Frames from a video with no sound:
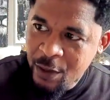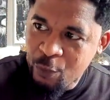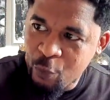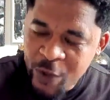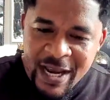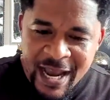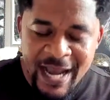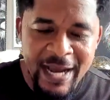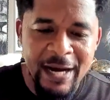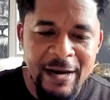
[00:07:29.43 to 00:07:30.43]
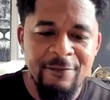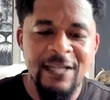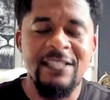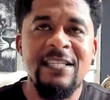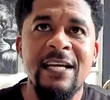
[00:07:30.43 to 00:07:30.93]
We have
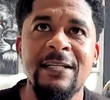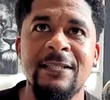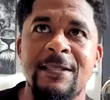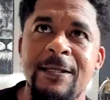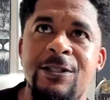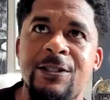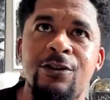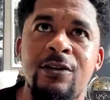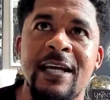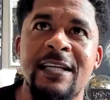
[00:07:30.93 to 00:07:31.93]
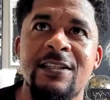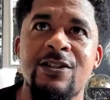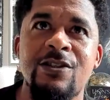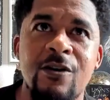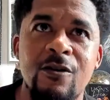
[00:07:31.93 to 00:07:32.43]
a tendency to look at the
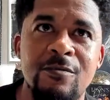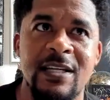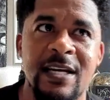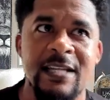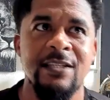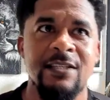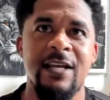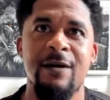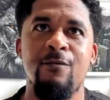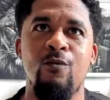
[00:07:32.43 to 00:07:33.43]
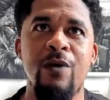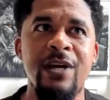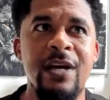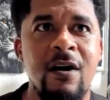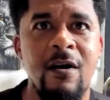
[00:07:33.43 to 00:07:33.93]
circumstances that
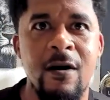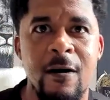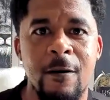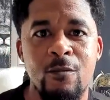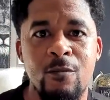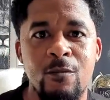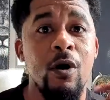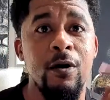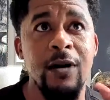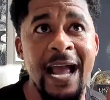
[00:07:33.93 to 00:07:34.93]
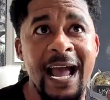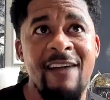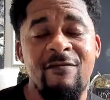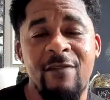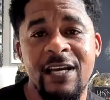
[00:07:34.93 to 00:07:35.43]
we are or
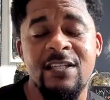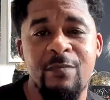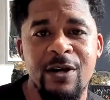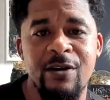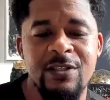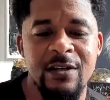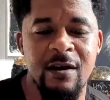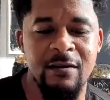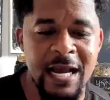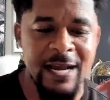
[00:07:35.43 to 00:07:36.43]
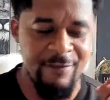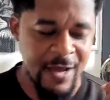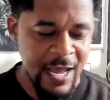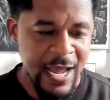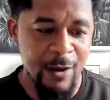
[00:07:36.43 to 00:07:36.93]
have experienced in our life,
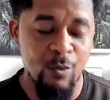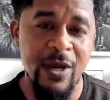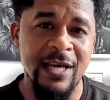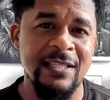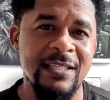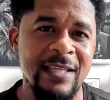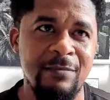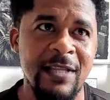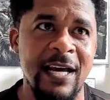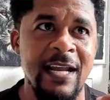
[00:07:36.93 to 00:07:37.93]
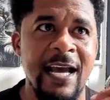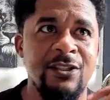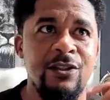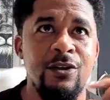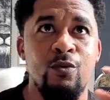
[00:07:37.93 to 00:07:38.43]
and we accept that
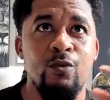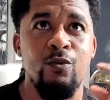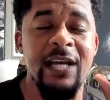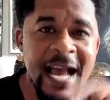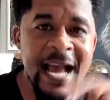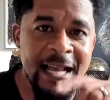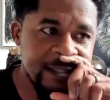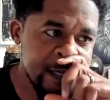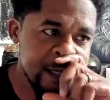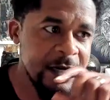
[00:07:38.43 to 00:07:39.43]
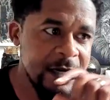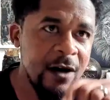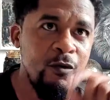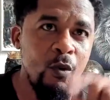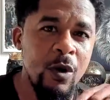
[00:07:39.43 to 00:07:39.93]
as the reality
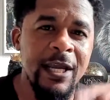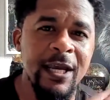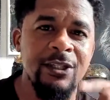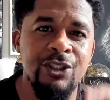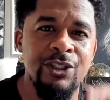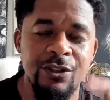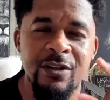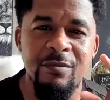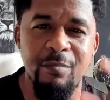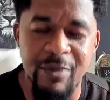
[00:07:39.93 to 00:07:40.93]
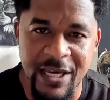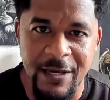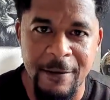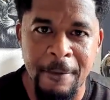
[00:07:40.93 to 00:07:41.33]
of what it should be.